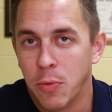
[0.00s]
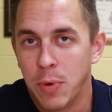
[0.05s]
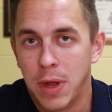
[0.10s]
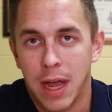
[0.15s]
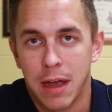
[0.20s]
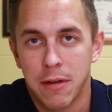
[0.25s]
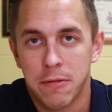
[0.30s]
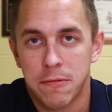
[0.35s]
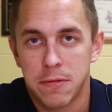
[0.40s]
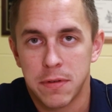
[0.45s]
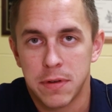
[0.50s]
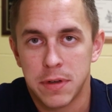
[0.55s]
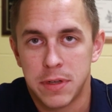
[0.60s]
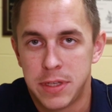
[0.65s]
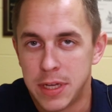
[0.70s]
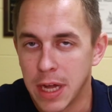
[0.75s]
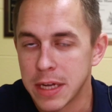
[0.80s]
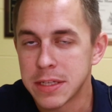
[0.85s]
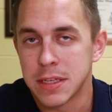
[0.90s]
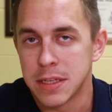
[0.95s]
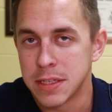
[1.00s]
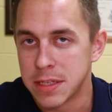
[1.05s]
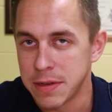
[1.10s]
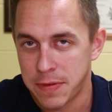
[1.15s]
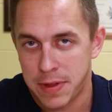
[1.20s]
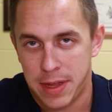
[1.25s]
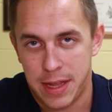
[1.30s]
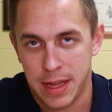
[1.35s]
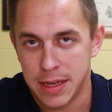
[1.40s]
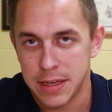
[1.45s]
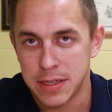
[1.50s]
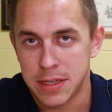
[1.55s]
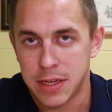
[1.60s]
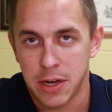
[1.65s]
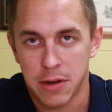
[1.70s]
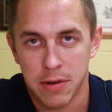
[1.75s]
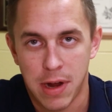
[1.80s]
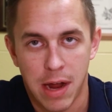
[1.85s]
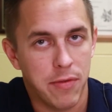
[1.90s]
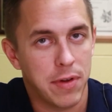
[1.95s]
We have dozens of kids
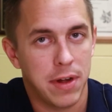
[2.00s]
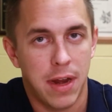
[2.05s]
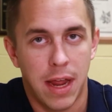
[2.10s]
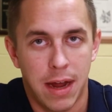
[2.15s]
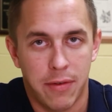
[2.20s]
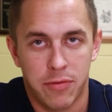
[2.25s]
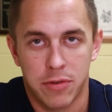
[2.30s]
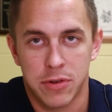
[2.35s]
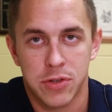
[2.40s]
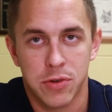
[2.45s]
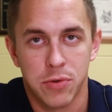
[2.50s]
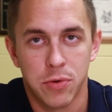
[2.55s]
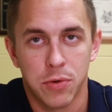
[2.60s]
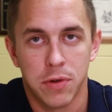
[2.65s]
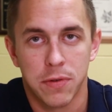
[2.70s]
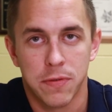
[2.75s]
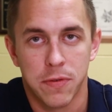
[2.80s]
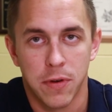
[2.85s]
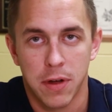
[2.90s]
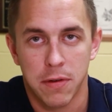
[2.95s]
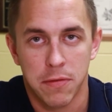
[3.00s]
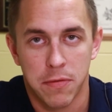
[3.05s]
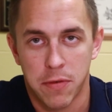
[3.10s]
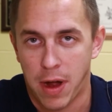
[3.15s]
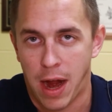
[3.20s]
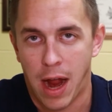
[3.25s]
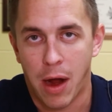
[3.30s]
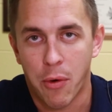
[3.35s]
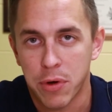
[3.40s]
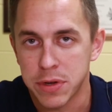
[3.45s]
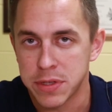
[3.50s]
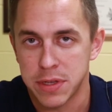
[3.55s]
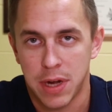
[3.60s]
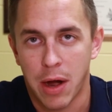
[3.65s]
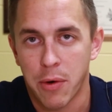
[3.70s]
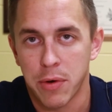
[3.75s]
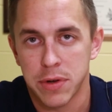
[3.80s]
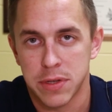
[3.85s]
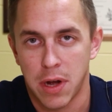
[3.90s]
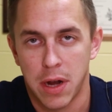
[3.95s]
here every day after school for, for hours and
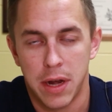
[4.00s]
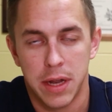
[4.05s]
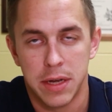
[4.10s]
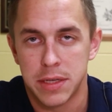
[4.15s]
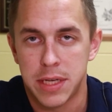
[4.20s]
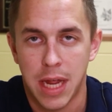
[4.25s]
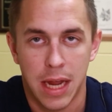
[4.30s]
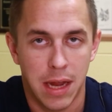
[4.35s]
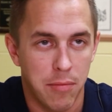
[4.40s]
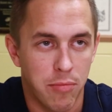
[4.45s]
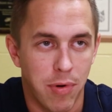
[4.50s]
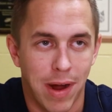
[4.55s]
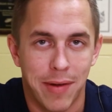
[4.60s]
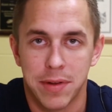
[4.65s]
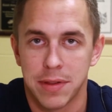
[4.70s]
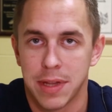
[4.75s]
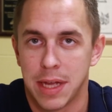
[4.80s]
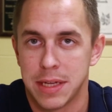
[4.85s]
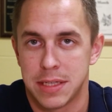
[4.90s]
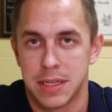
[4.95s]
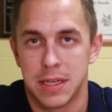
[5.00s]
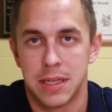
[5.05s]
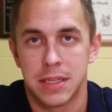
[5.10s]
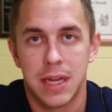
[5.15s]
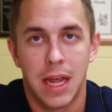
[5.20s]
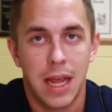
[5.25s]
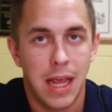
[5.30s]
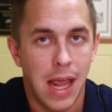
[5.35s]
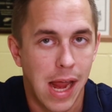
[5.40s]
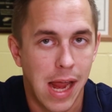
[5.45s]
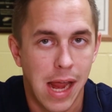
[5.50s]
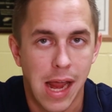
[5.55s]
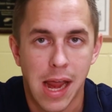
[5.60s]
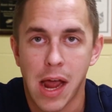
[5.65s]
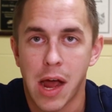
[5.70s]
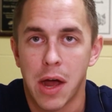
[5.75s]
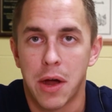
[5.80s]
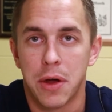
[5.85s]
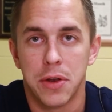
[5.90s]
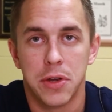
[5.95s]
hours on end, taking private lessons, hanging
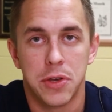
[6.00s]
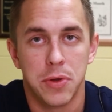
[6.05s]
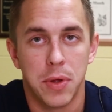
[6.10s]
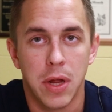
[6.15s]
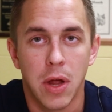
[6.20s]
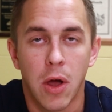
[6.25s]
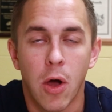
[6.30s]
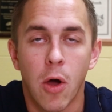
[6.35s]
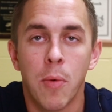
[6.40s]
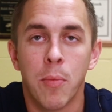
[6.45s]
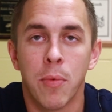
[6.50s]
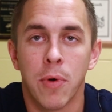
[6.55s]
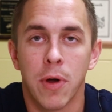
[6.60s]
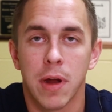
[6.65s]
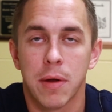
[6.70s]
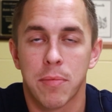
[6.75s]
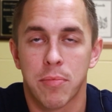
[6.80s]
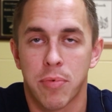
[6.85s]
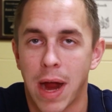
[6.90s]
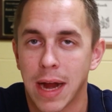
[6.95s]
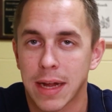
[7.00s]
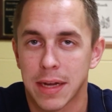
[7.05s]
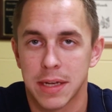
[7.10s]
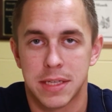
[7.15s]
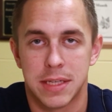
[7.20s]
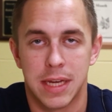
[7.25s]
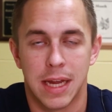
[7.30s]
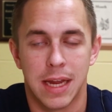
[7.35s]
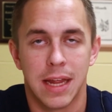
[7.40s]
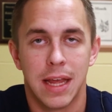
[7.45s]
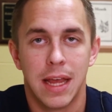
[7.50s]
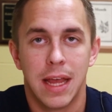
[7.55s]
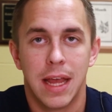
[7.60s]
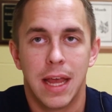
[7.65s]
out, doing homework, practicing.